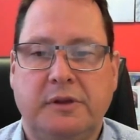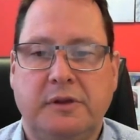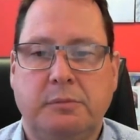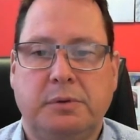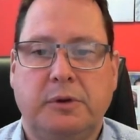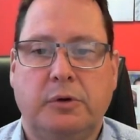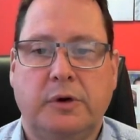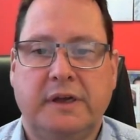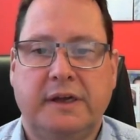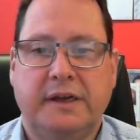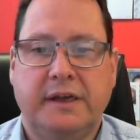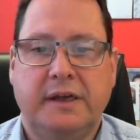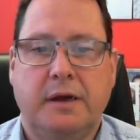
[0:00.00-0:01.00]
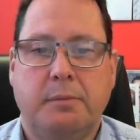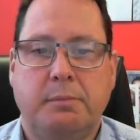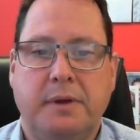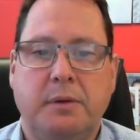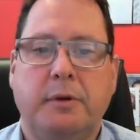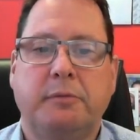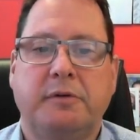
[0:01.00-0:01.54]
employee a
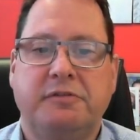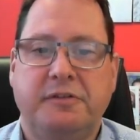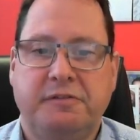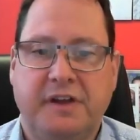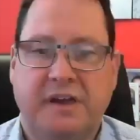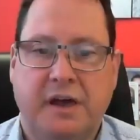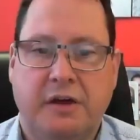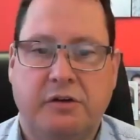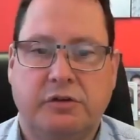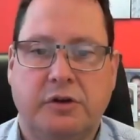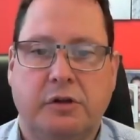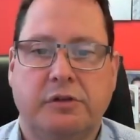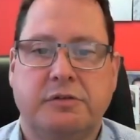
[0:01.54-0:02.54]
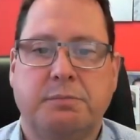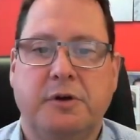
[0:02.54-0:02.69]
minimum of $1,500